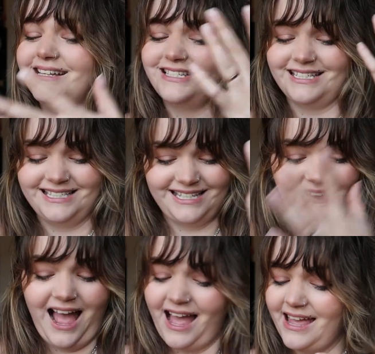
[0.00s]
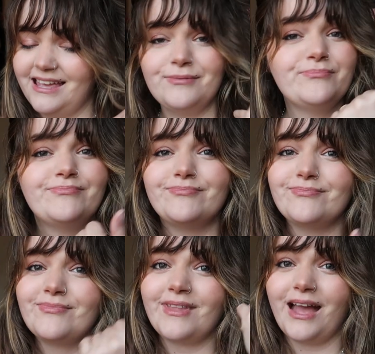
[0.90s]
Just, I,
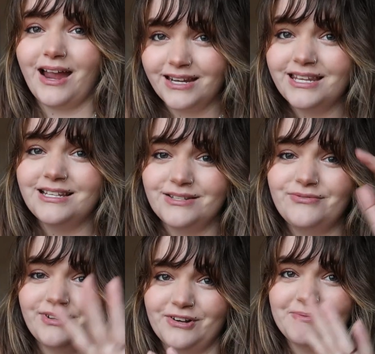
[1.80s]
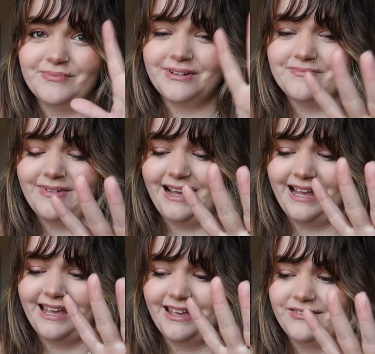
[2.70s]
I need to film
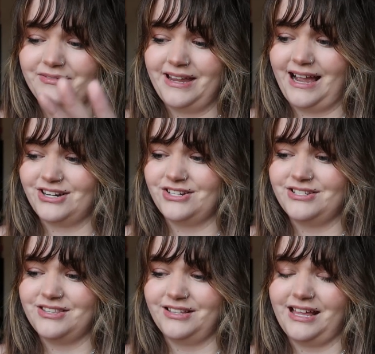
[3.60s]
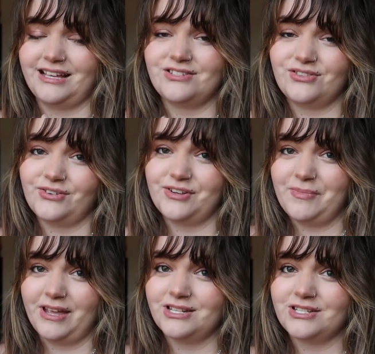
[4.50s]
my reaction to the last 30
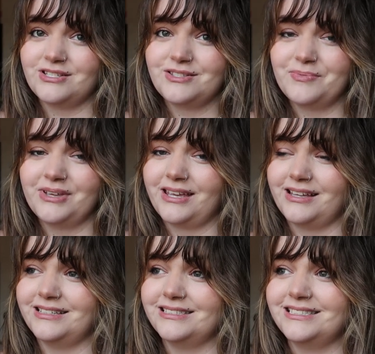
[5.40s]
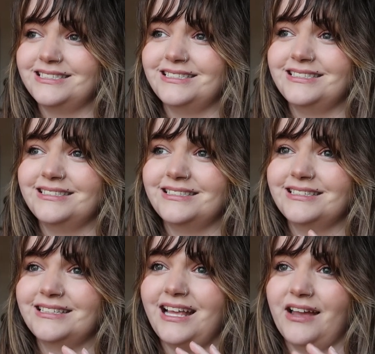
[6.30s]
pages because
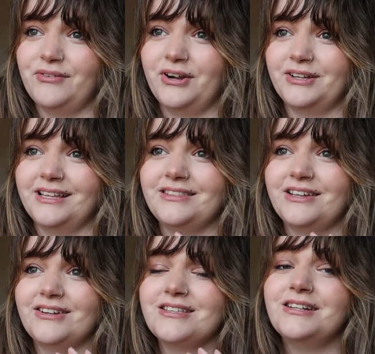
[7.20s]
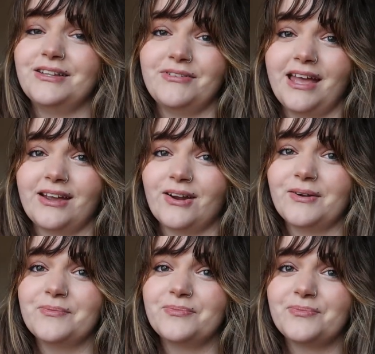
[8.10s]
I've heard that there is a
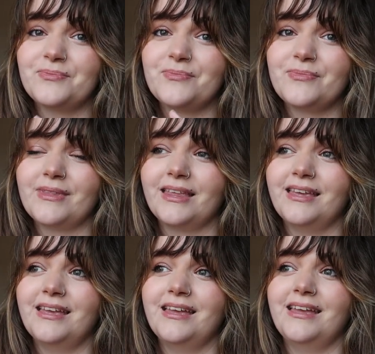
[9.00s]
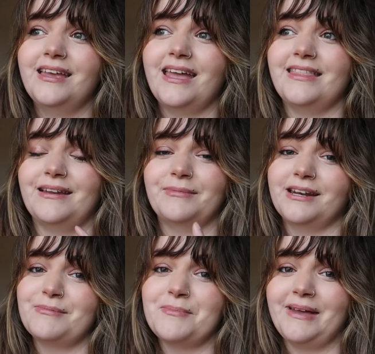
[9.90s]
cliffhanger and that I'm
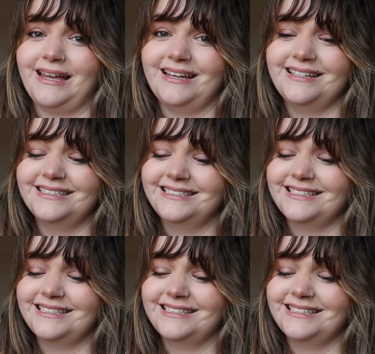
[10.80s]
gonna be mad